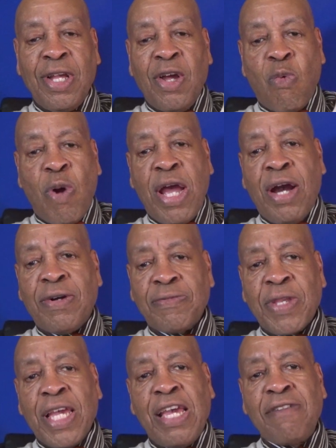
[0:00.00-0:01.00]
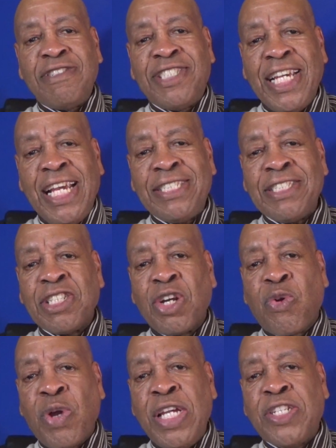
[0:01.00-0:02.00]
Well, if Jesus
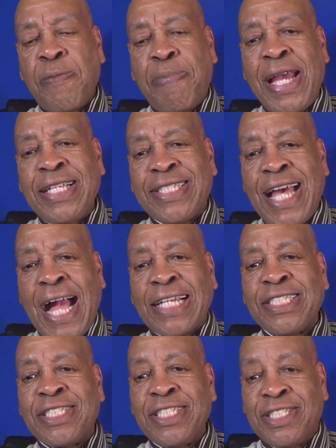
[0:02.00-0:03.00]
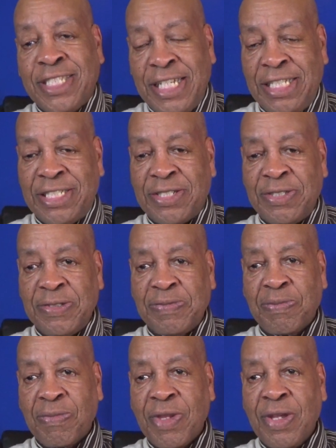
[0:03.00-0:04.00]
agreed to pay taxes to Caesar,
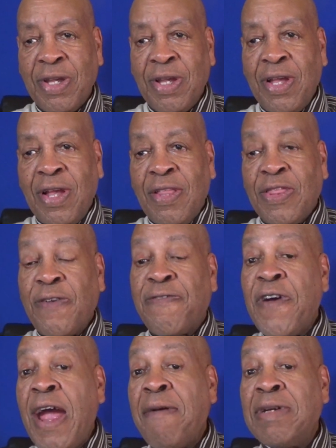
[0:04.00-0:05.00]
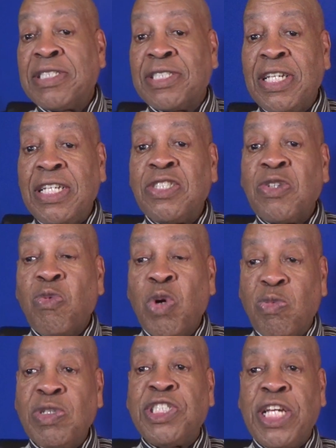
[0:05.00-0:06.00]
the Pharisees
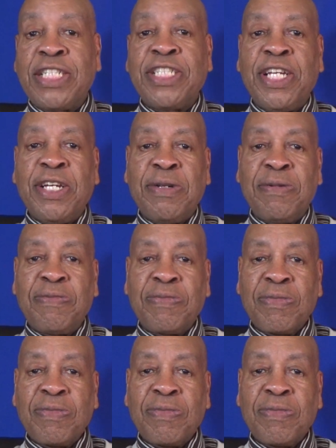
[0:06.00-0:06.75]
would reject him.